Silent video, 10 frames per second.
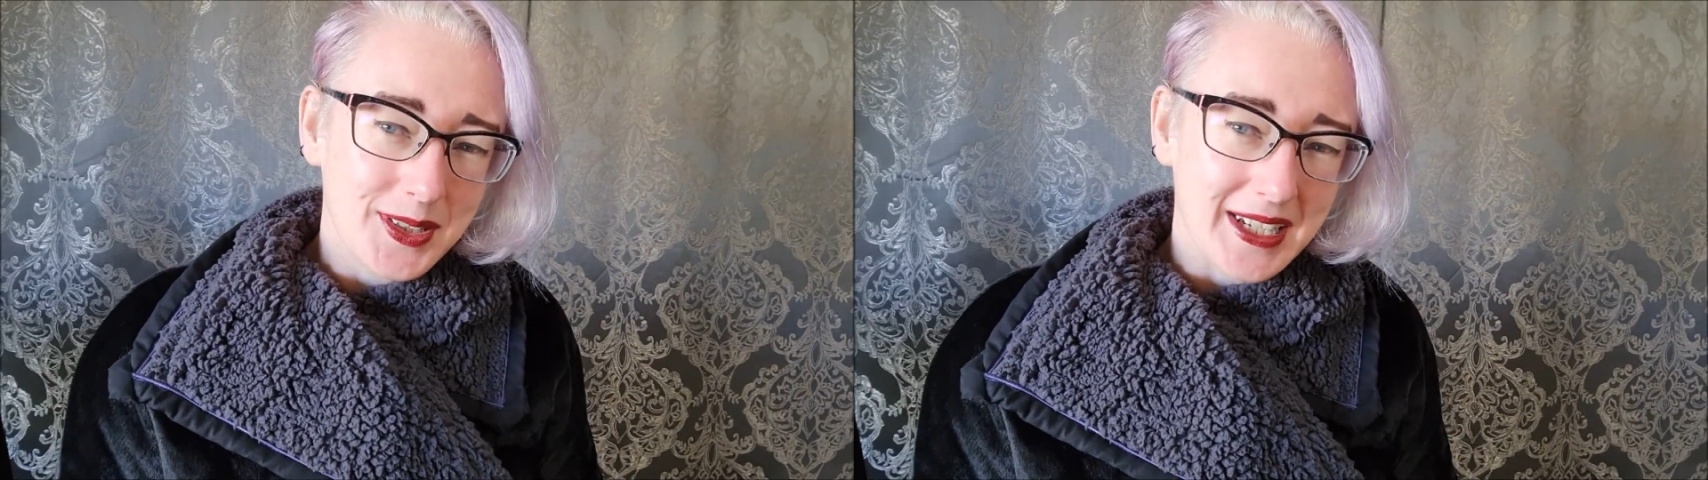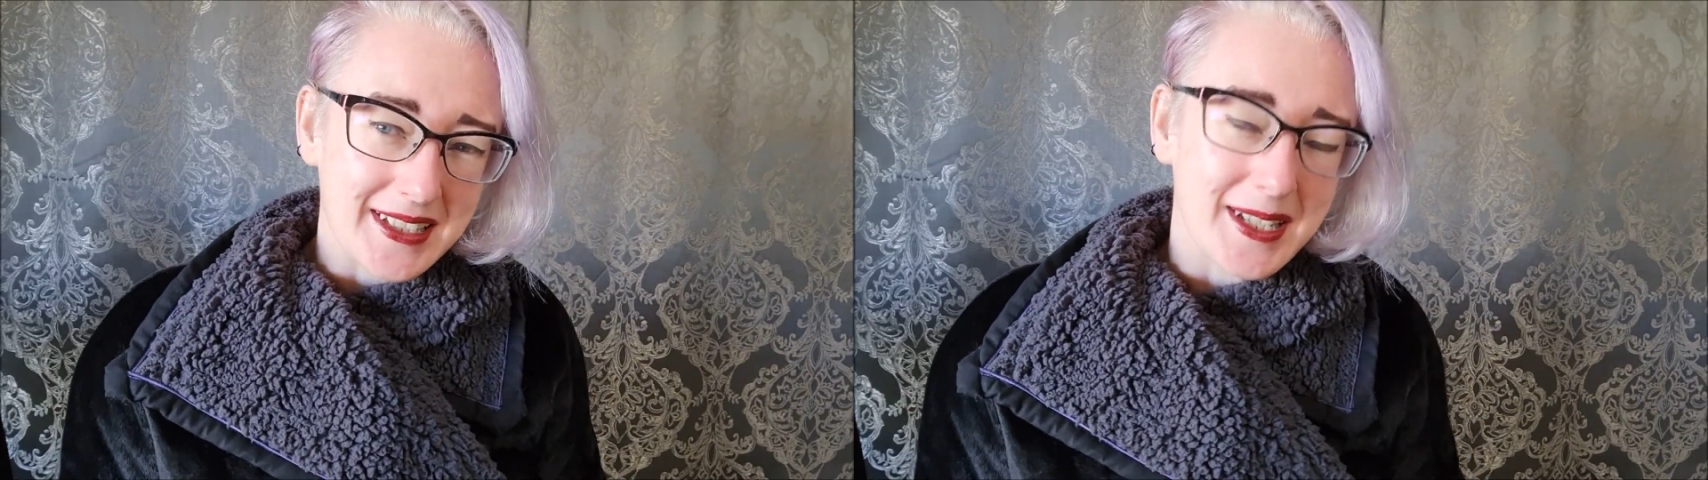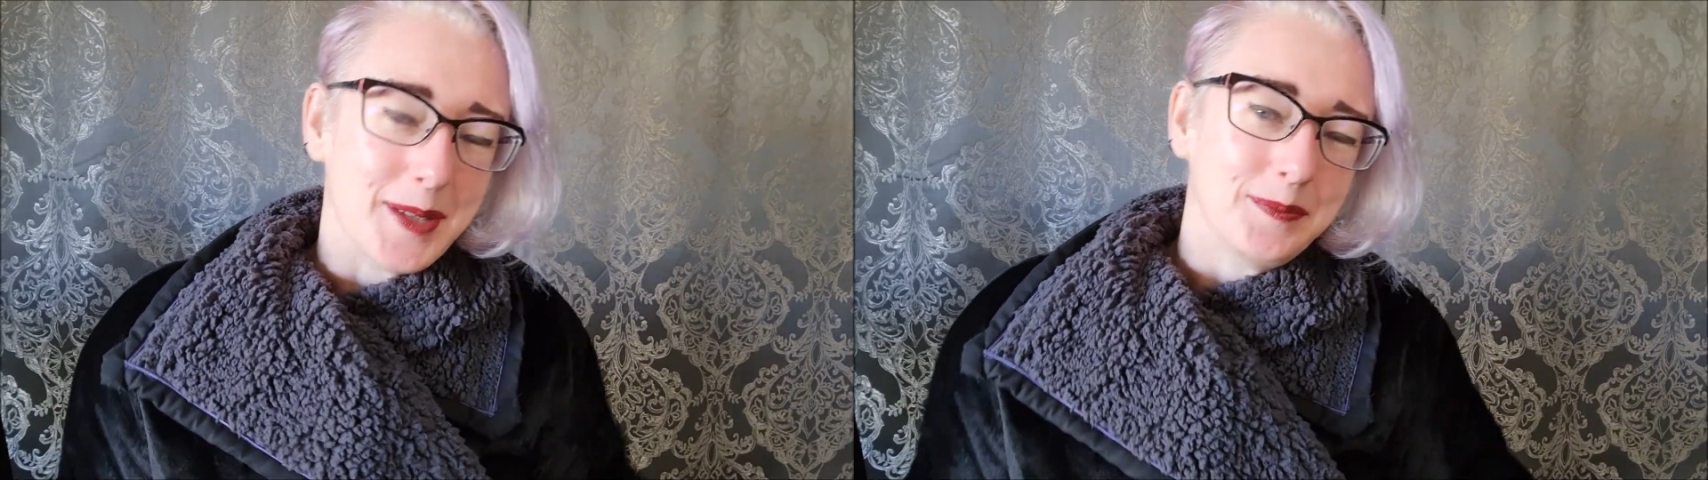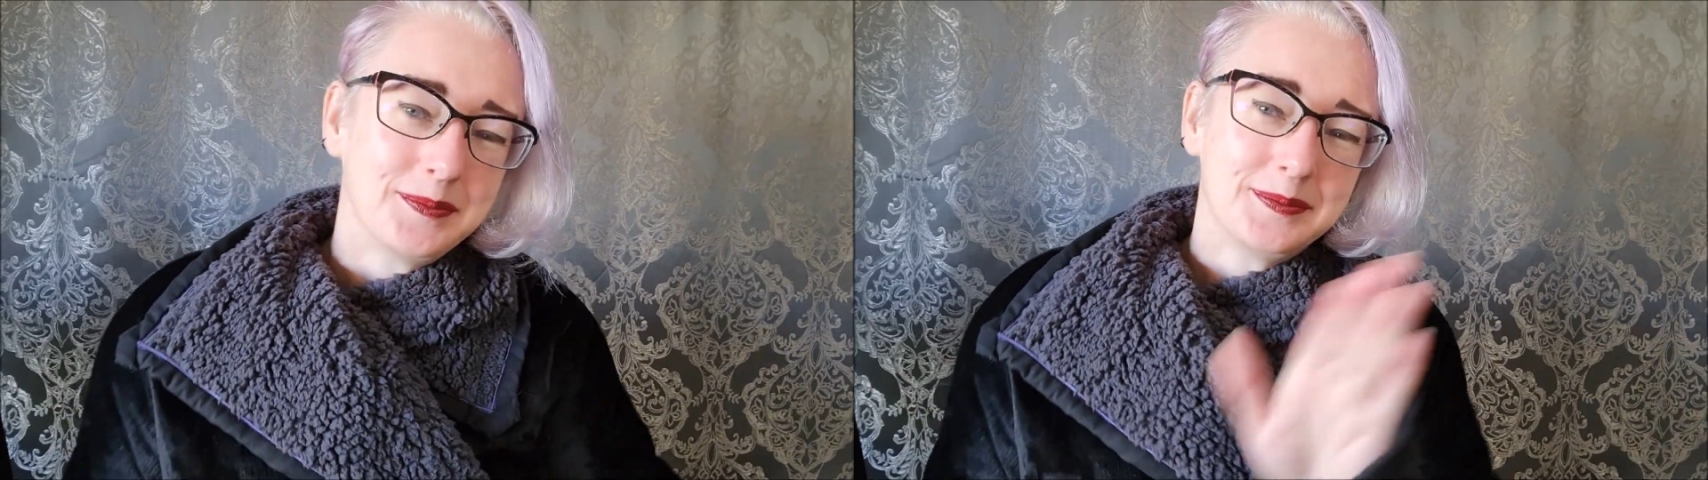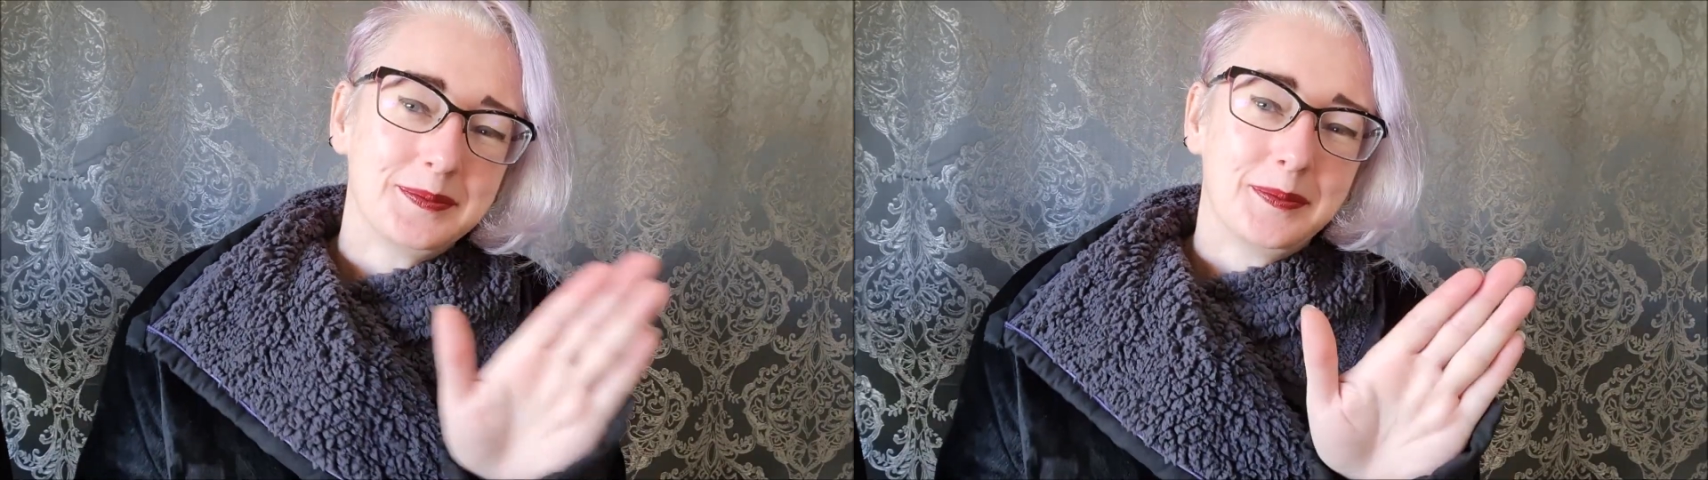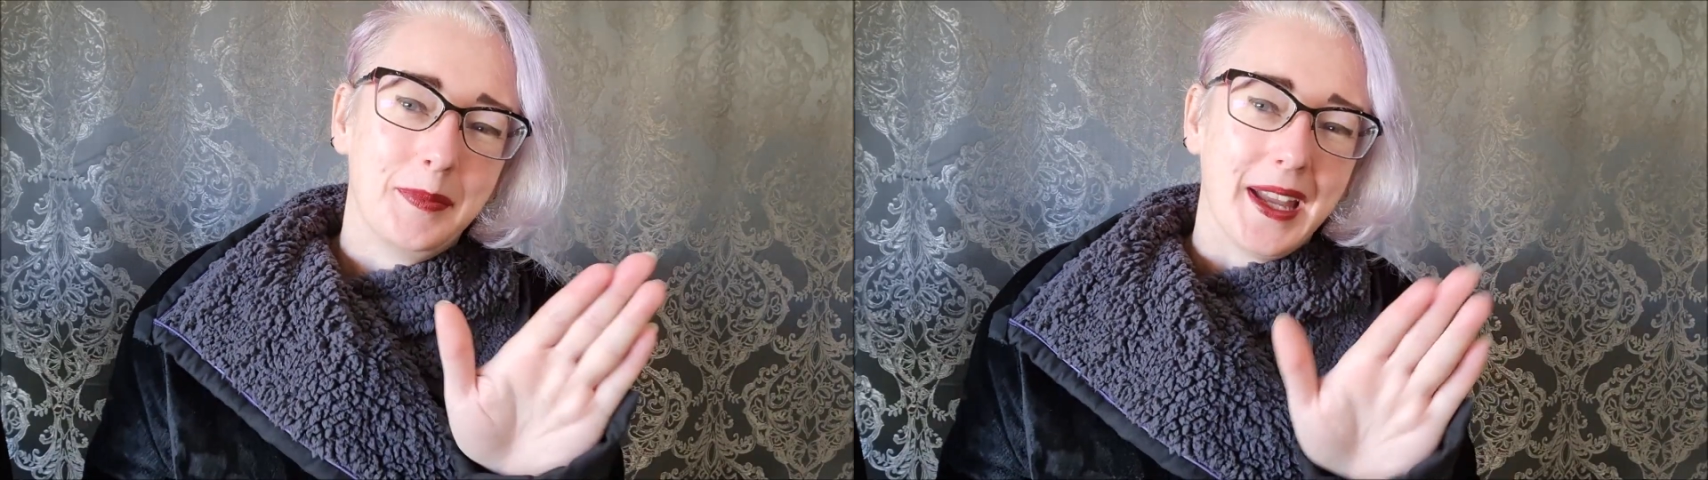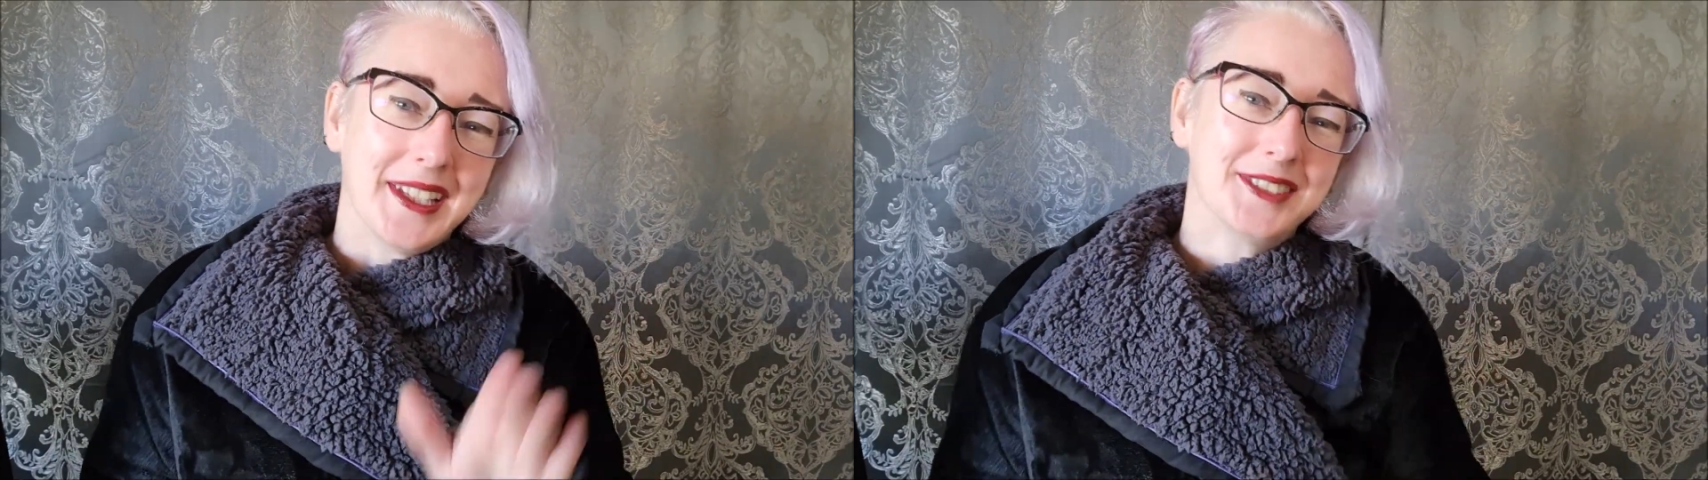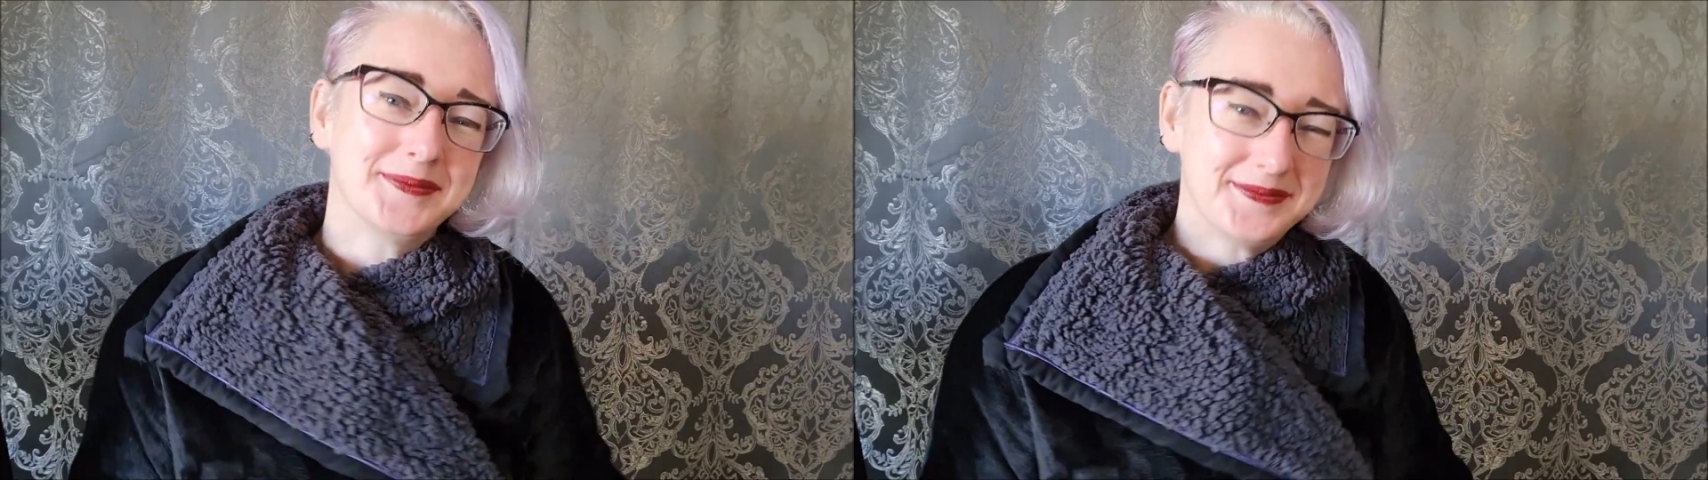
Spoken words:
to you next time. Bye.